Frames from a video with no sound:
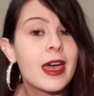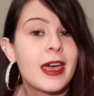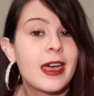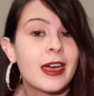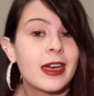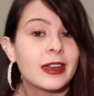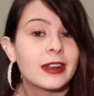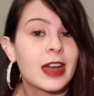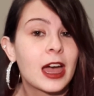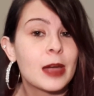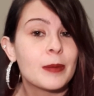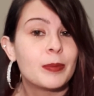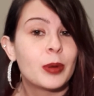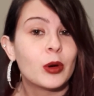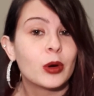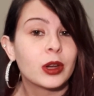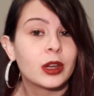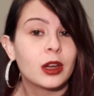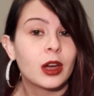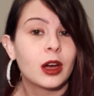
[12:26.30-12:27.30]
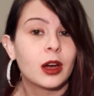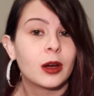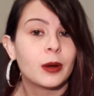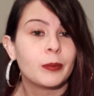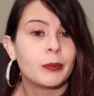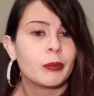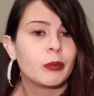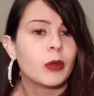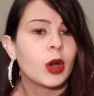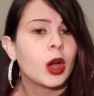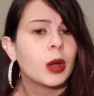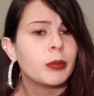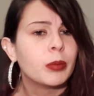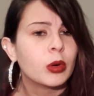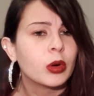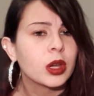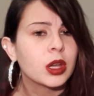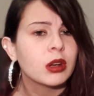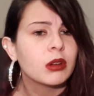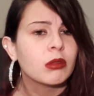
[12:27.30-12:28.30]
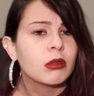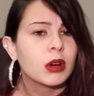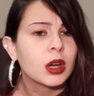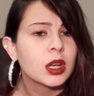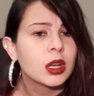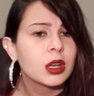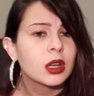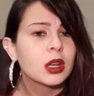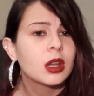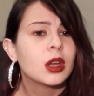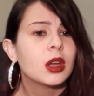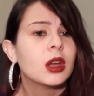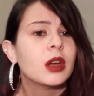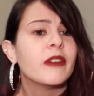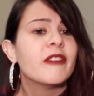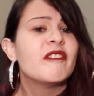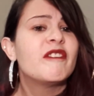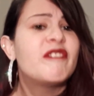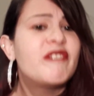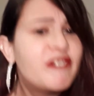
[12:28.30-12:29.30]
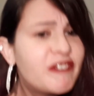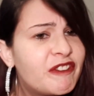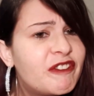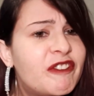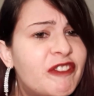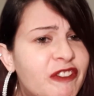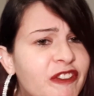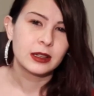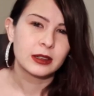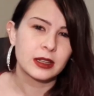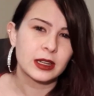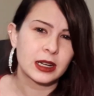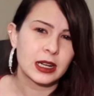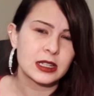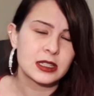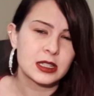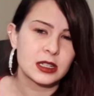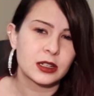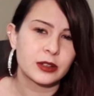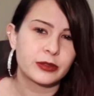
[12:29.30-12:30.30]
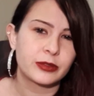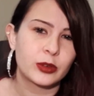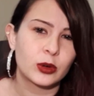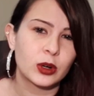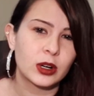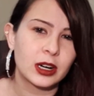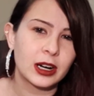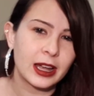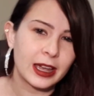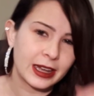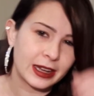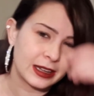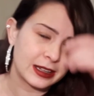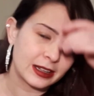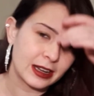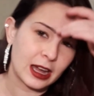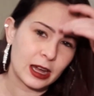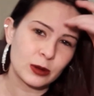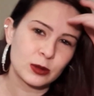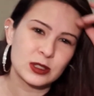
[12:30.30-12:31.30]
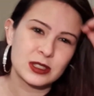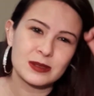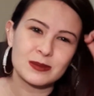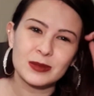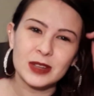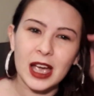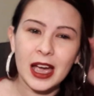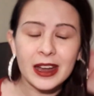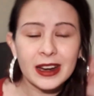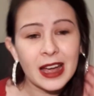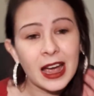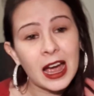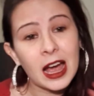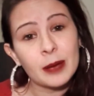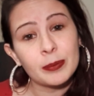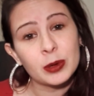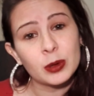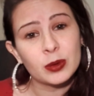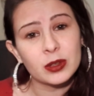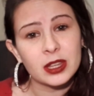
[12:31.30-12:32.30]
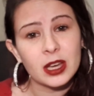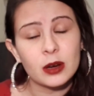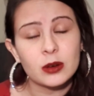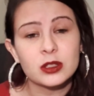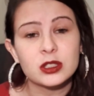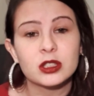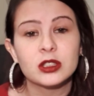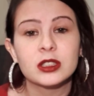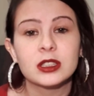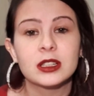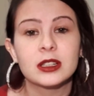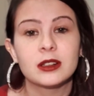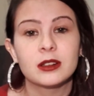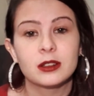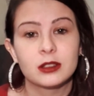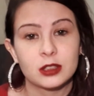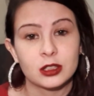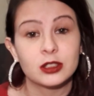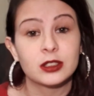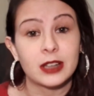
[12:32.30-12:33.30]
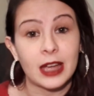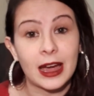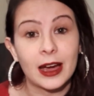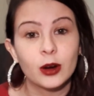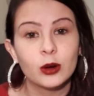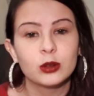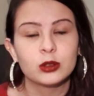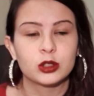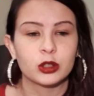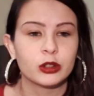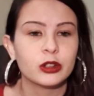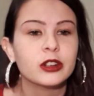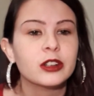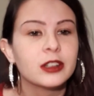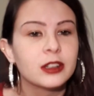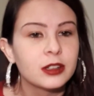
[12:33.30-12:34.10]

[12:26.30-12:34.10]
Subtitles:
And I point what? That I did it for, and I was kind of happy with how it turned out. What